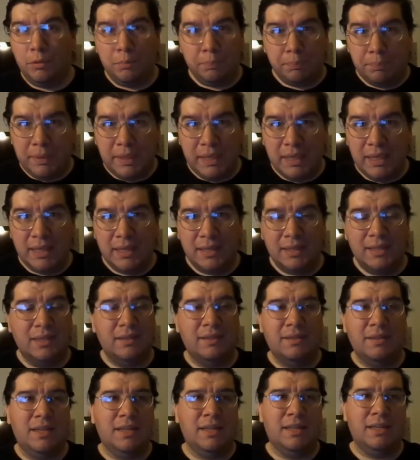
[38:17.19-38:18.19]
burping,
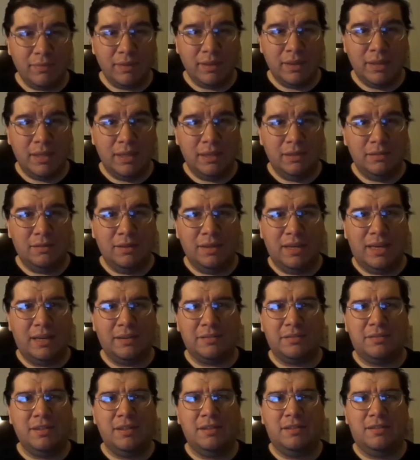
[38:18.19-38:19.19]
and then he
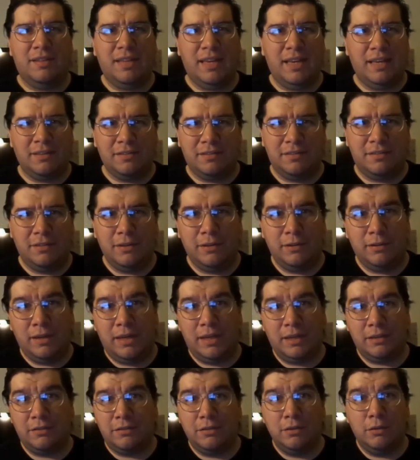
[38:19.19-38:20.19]
actually takes
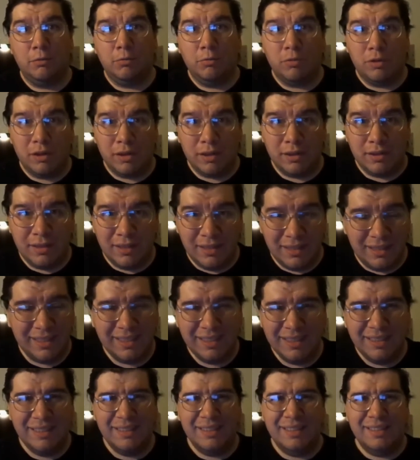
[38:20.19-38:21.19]
their Ecto 1